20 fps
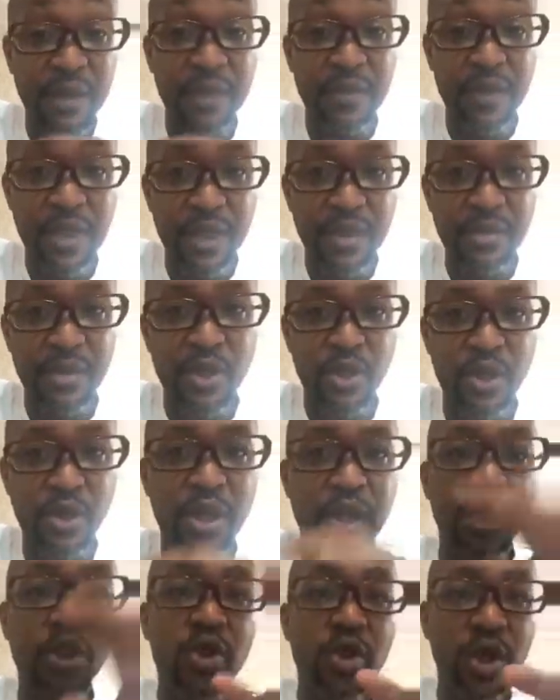given them. So
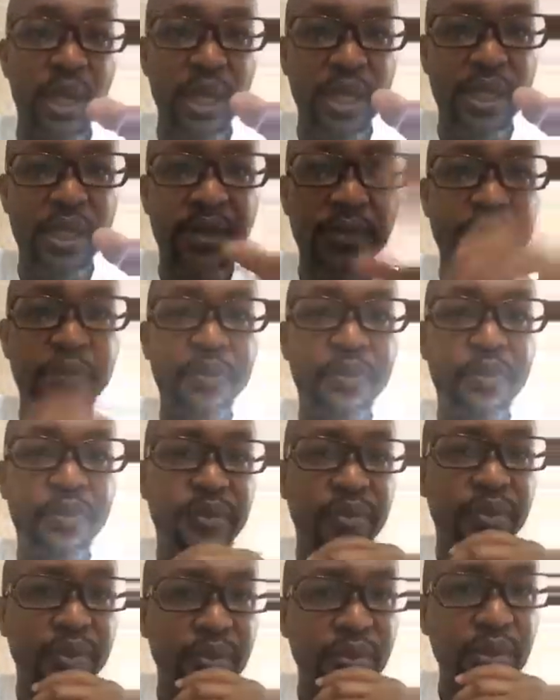the Nyonis,
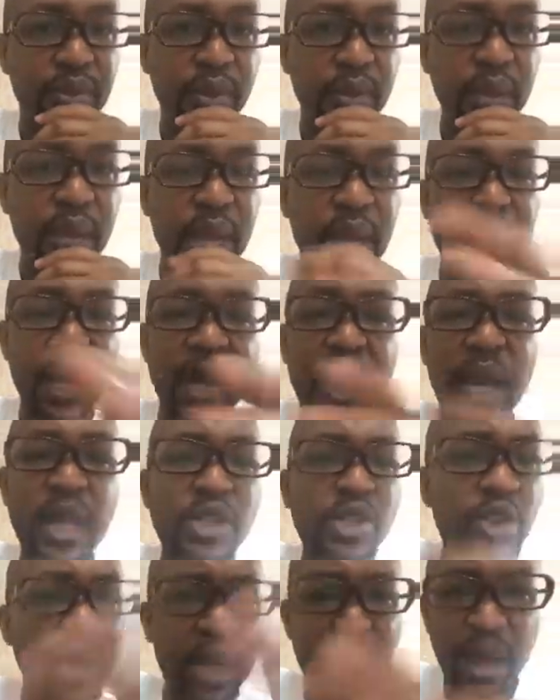and I
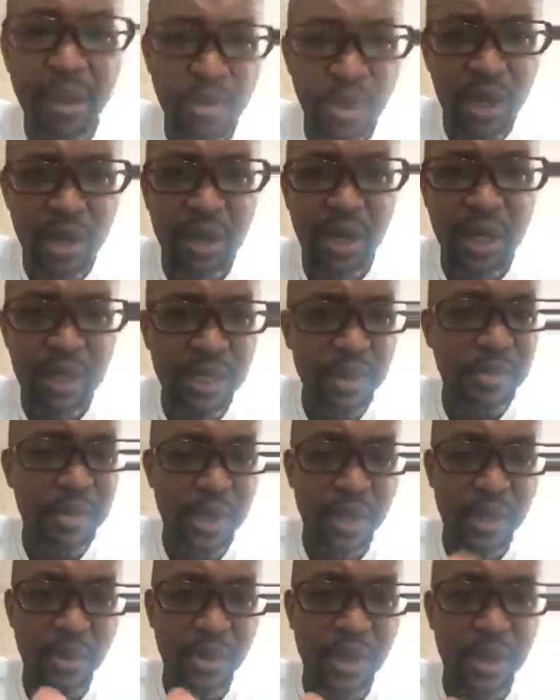don't care about credit,
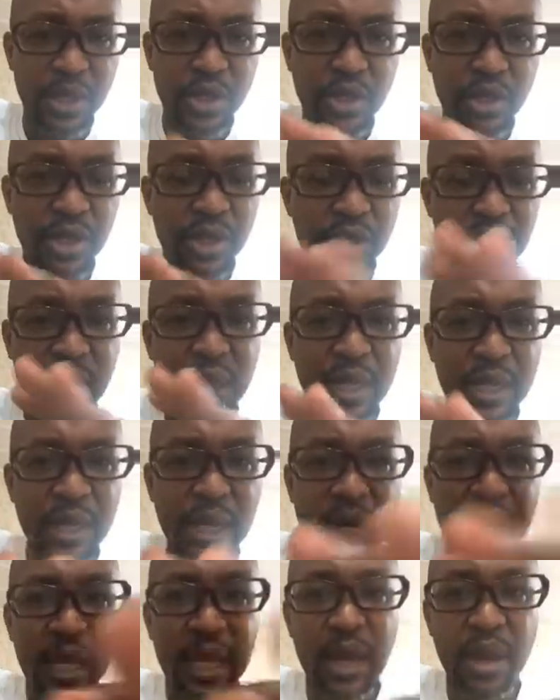by the way. It's not really
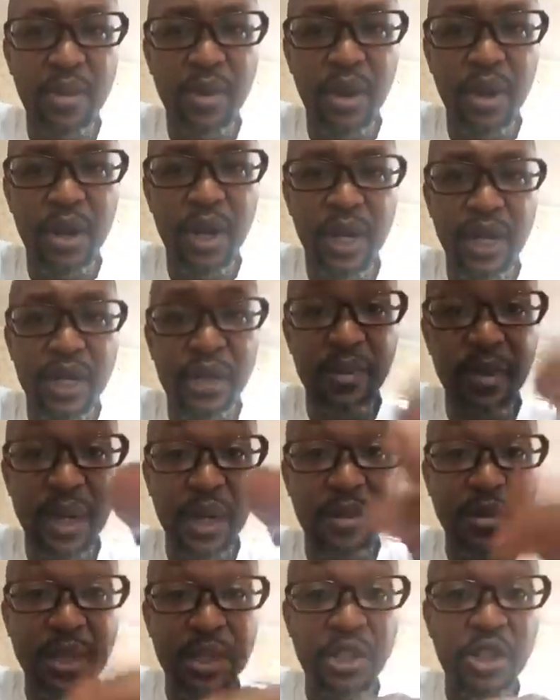that I care about credit, but
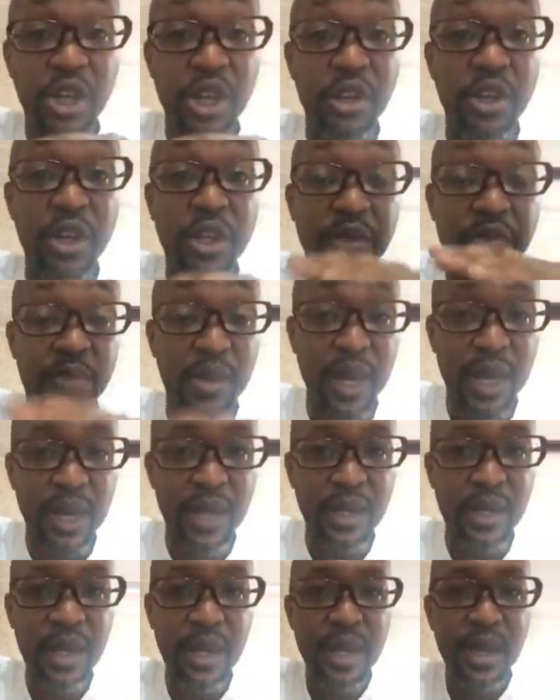I'm just trying to
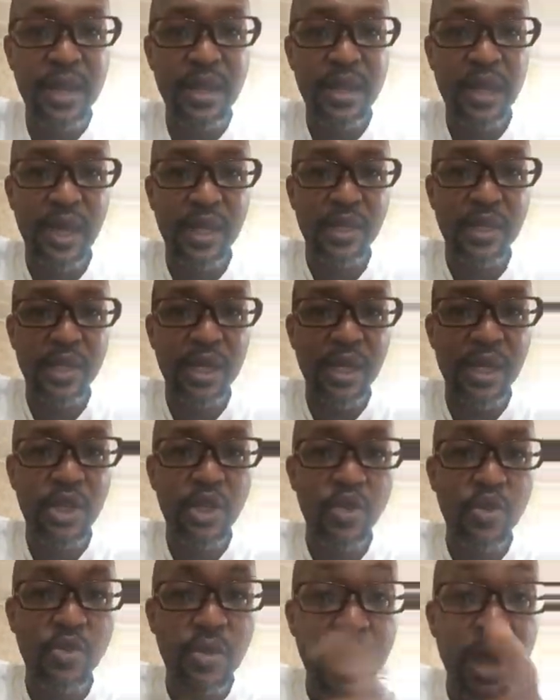explain that
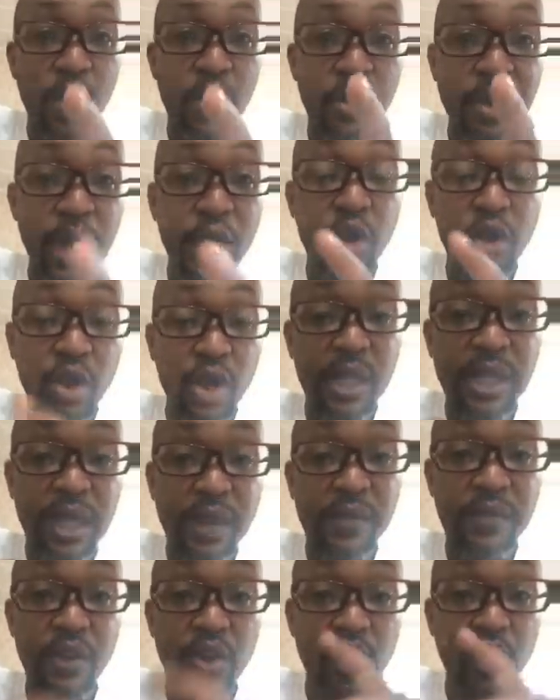you may or may not
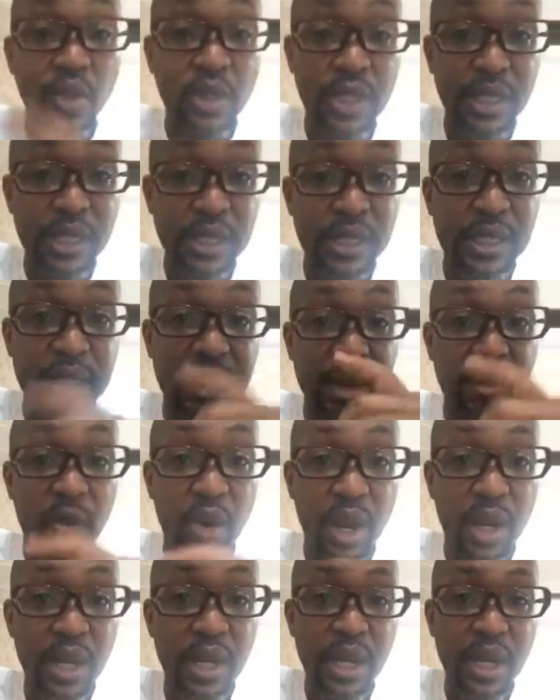have noticed
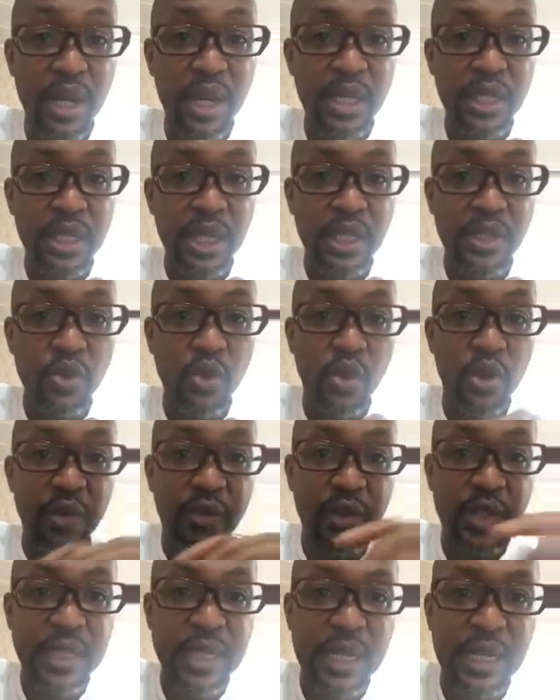someone just all
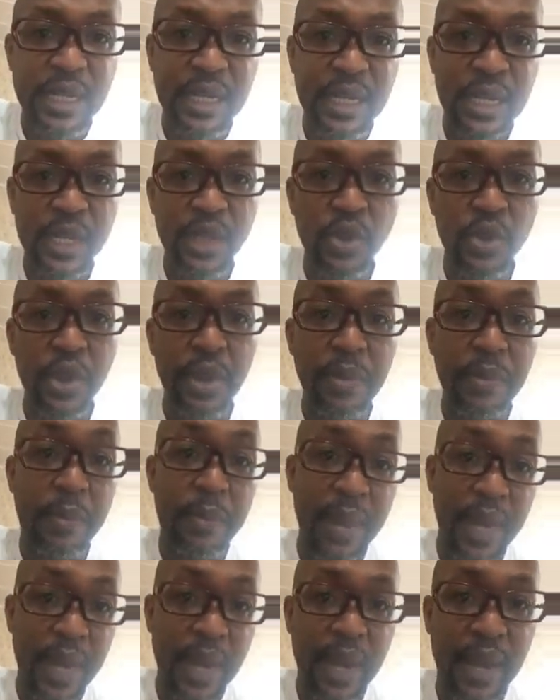of a sudden they're doing
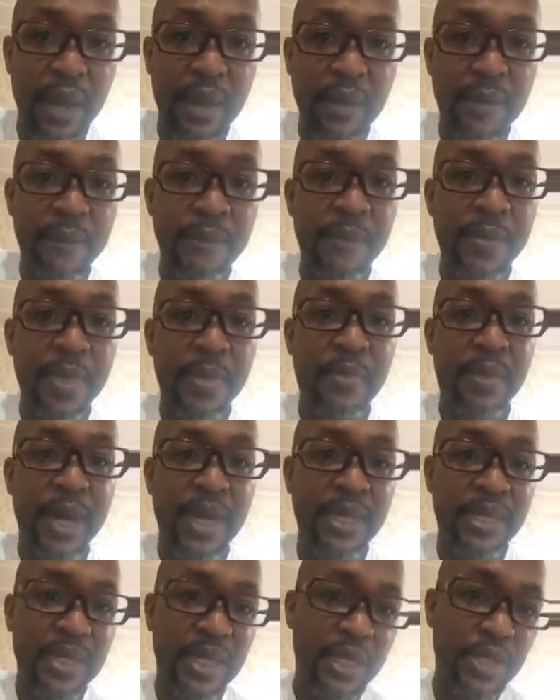better,
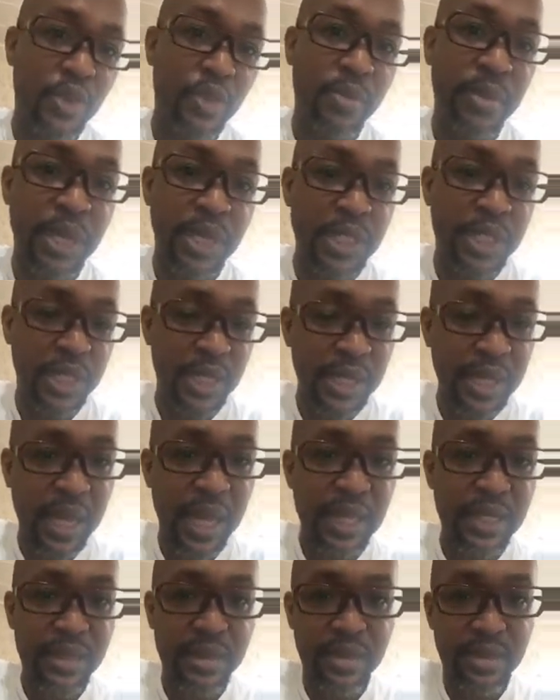but they don't mention
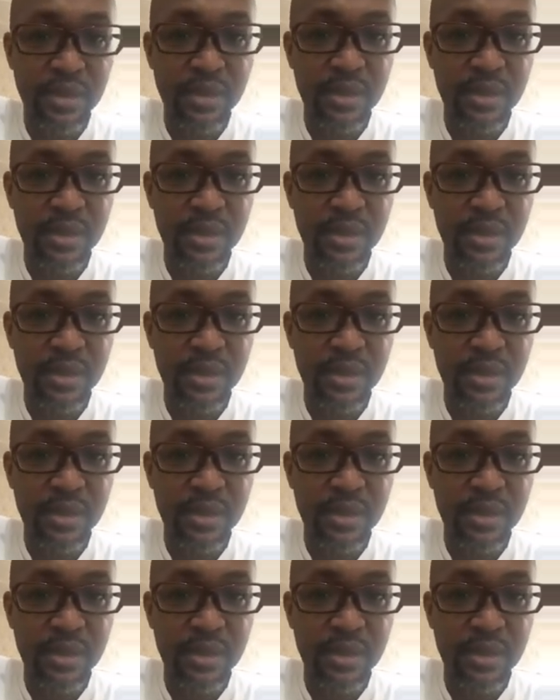that,